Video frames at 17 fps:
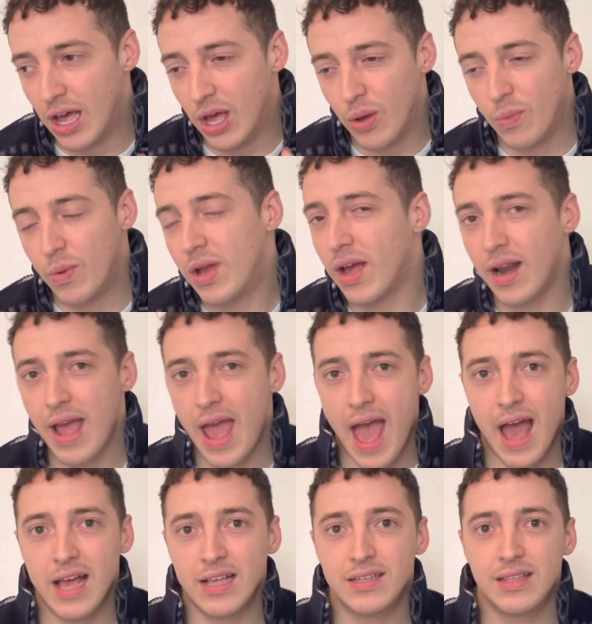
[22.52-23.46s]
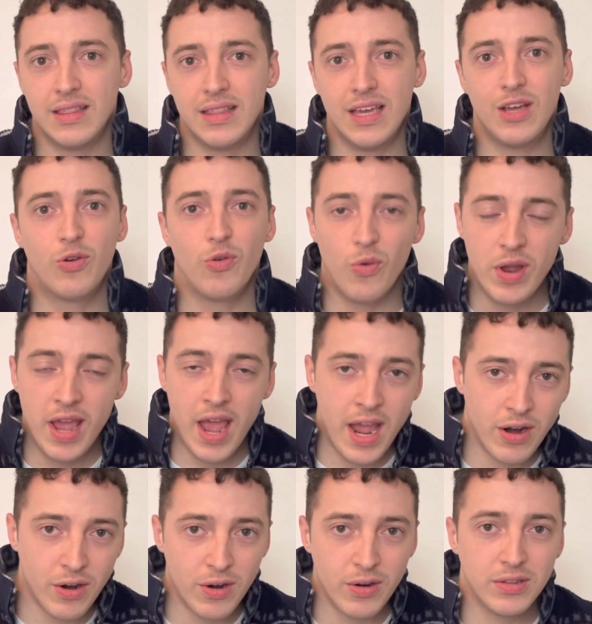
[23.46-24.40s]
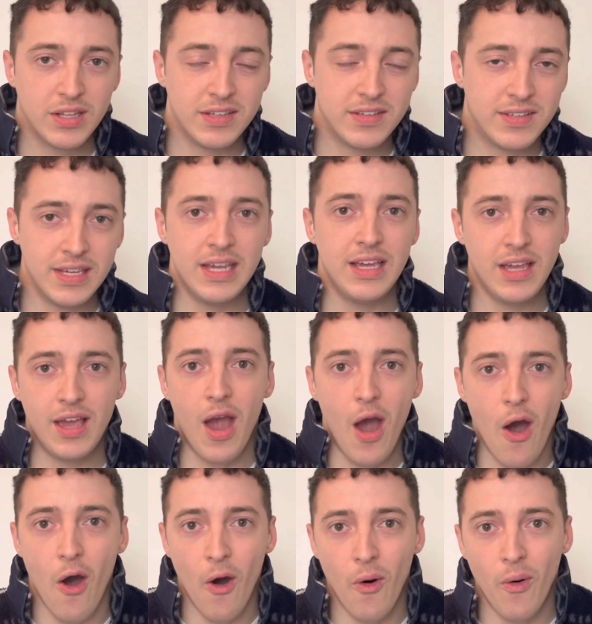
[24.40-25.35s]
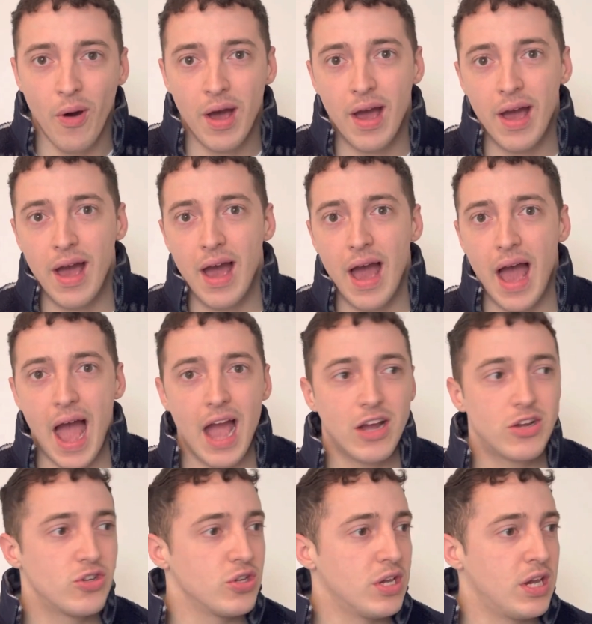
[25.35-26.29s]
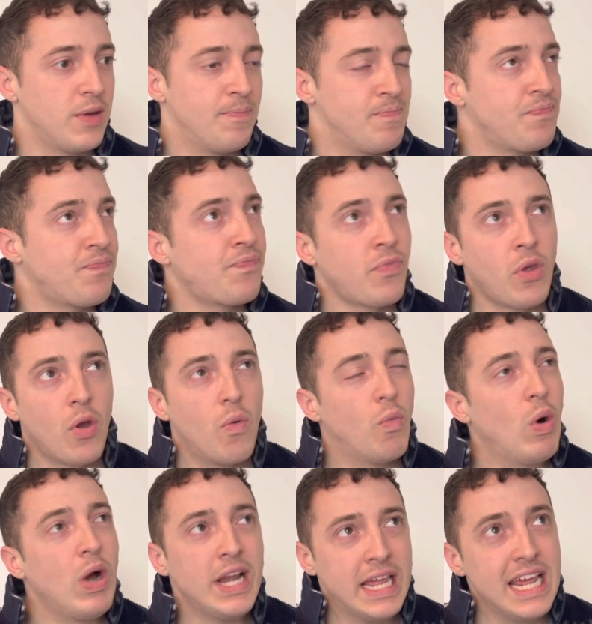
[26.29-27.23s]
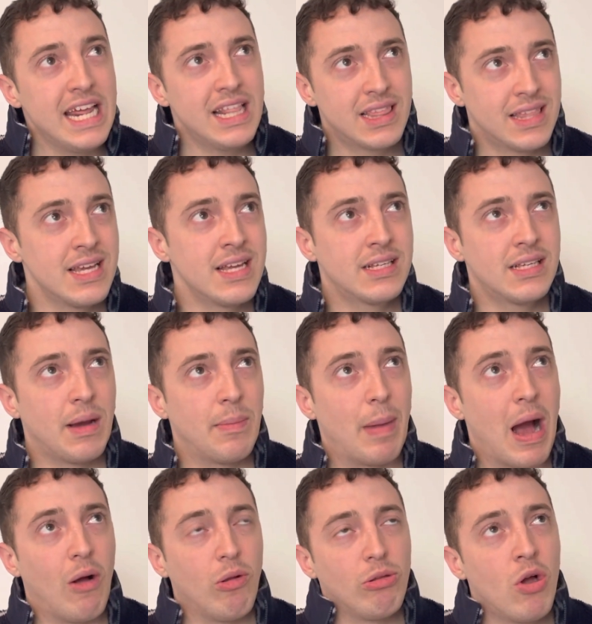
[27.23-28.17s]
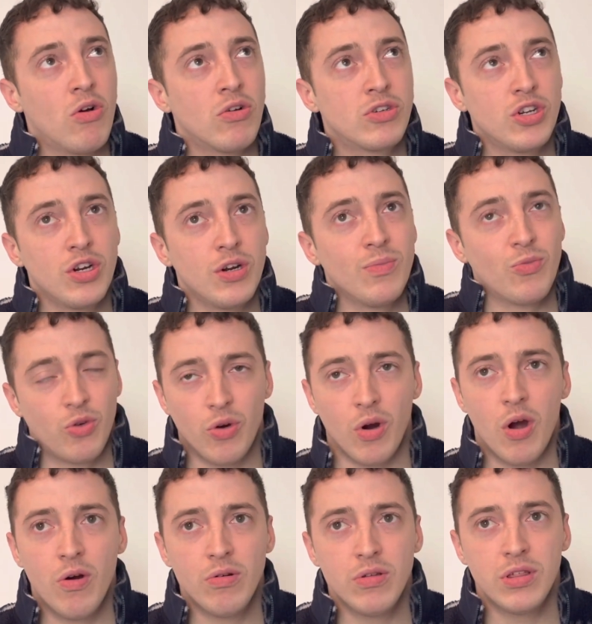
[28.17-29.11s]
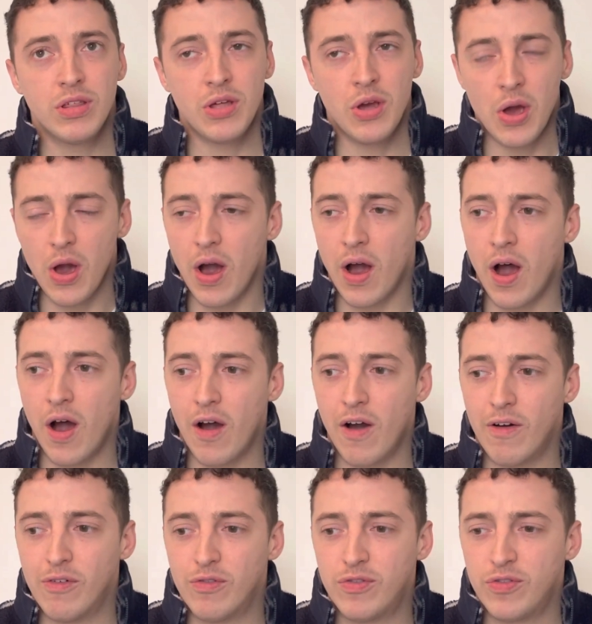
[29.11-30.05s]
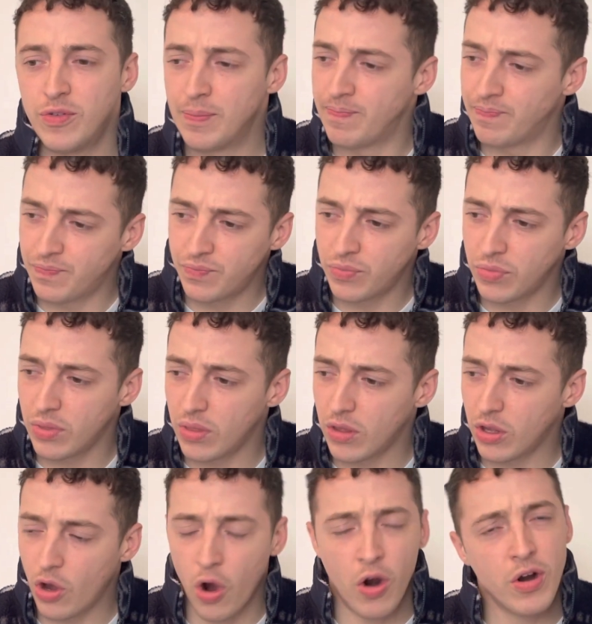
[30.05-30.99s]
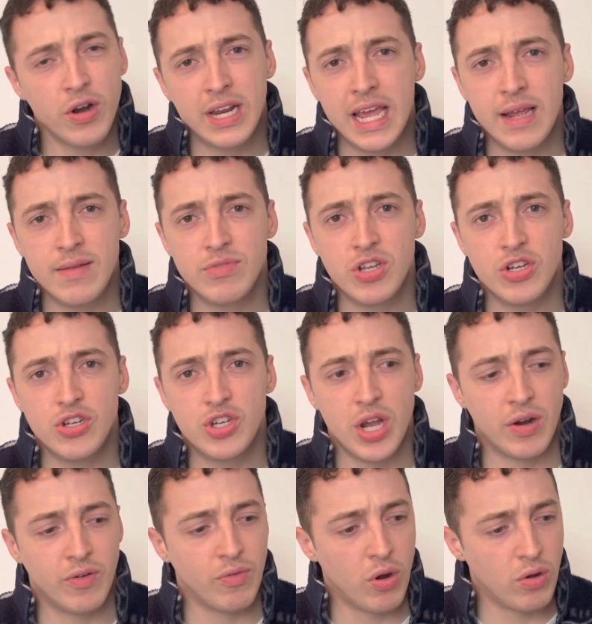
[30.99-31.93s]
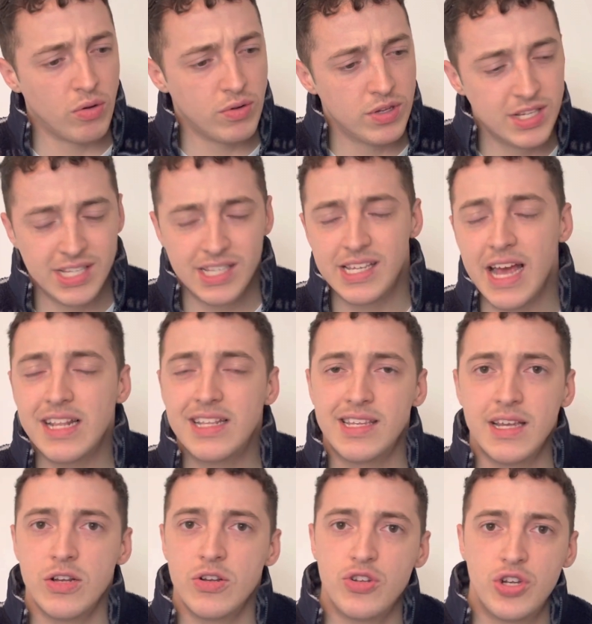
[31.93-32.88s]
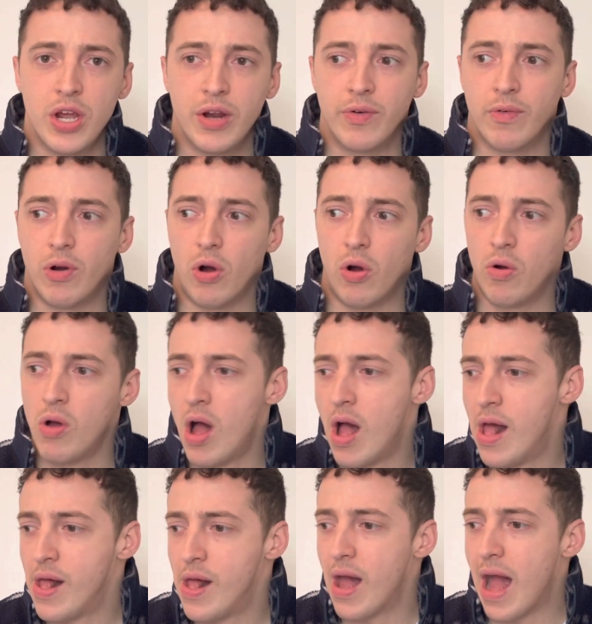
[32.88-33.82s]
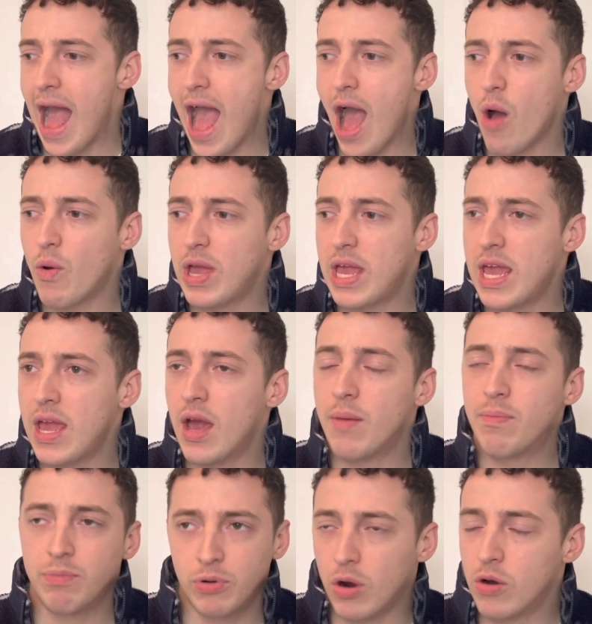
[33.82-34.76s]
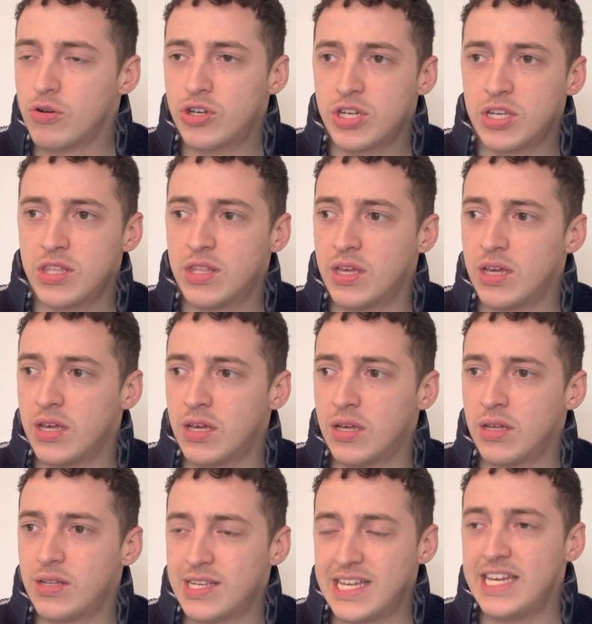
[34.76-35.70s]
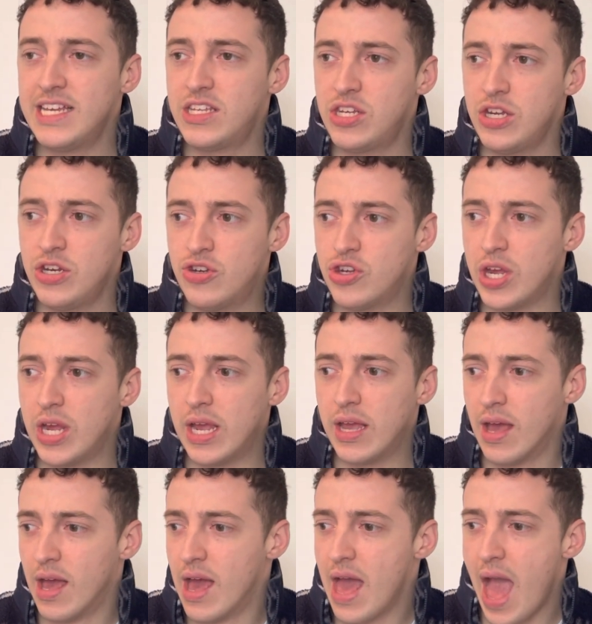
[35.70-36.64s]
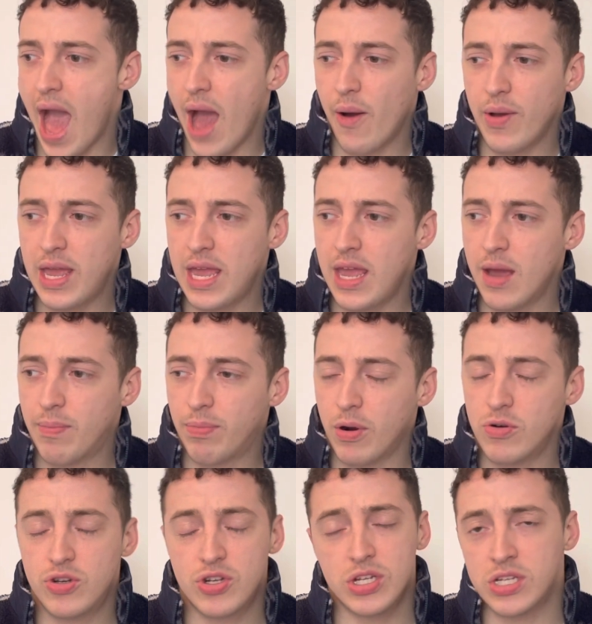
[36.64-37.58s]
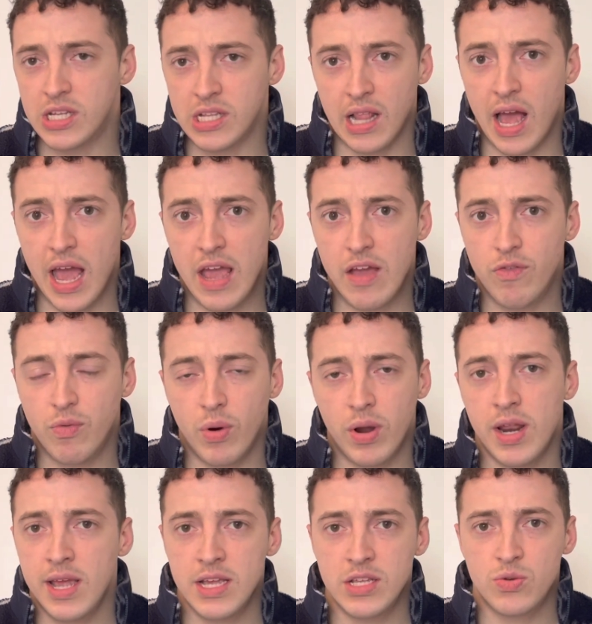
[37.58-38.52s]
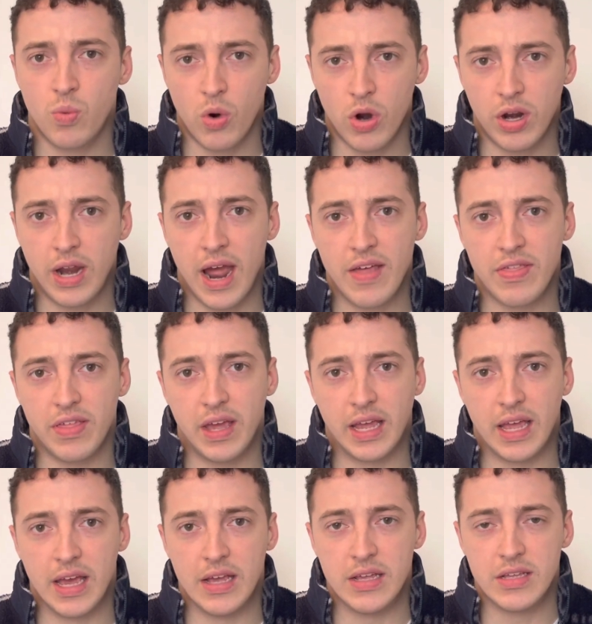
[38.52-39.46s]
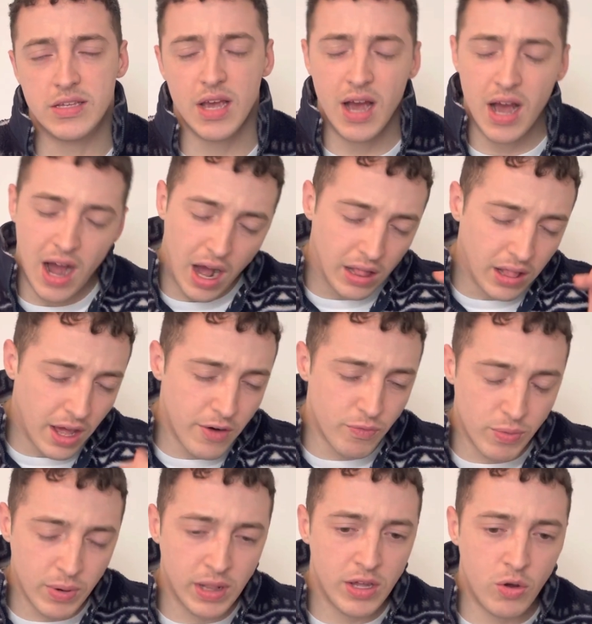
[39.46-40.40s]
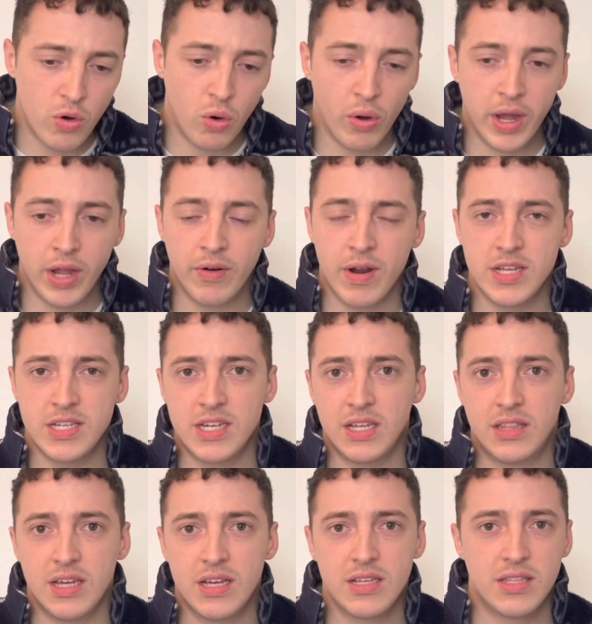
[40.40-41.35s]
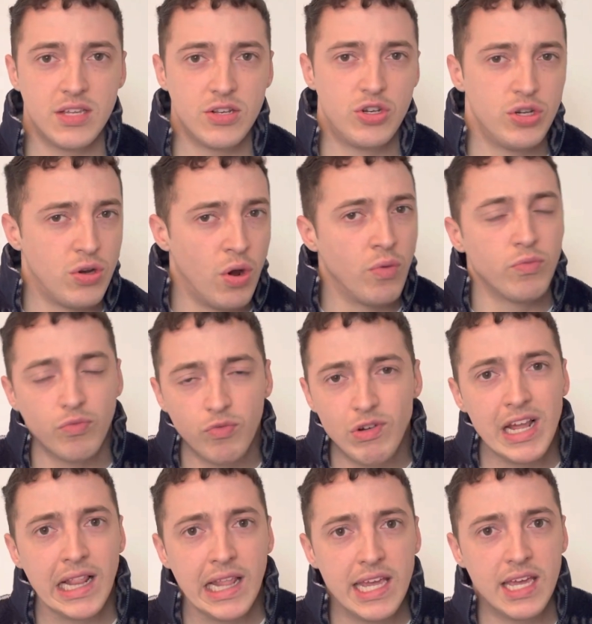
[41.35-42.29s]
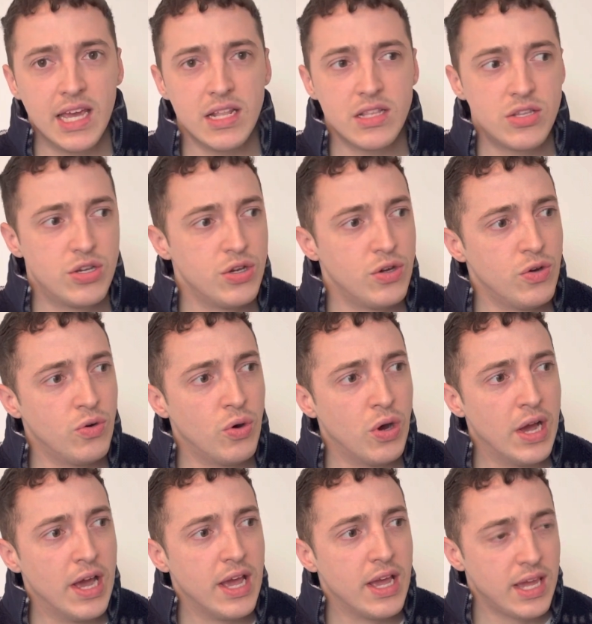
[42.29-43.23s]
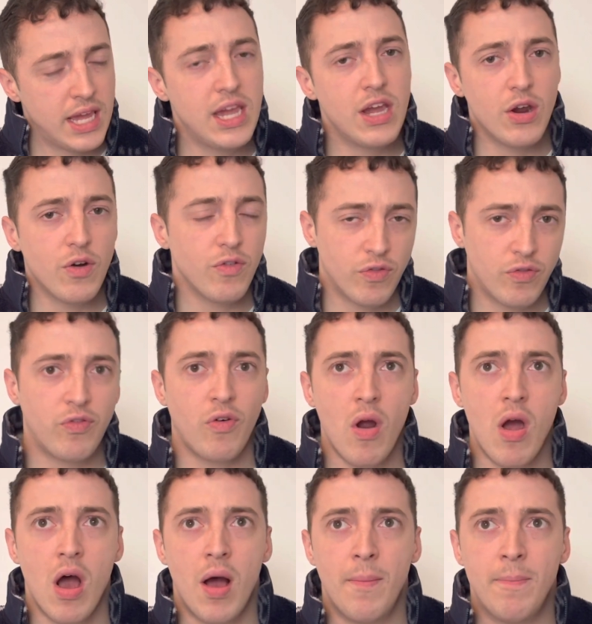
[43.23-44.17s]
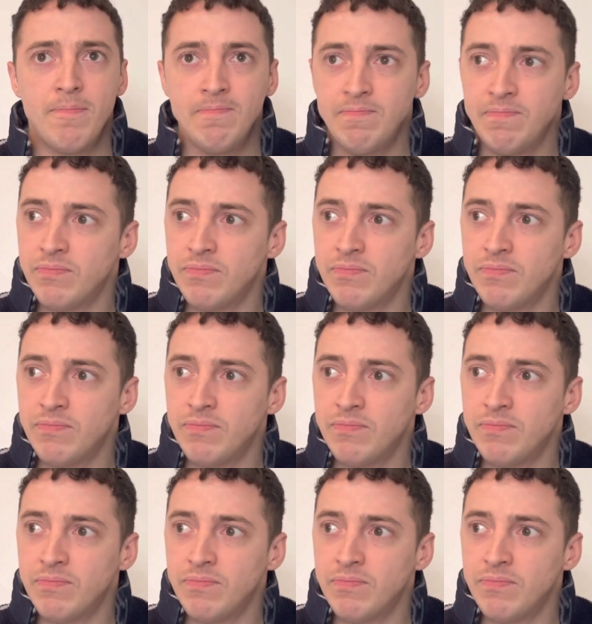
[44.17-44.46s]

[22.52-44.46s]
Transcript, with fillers: we got to ask the creator, the CEO, actually what he thinks about long term growth of card games in general, sets in general, how he approached the TCG, how he approaches life, what his work ethic is. A lot of really cool, interesting things that you don't really get to hear from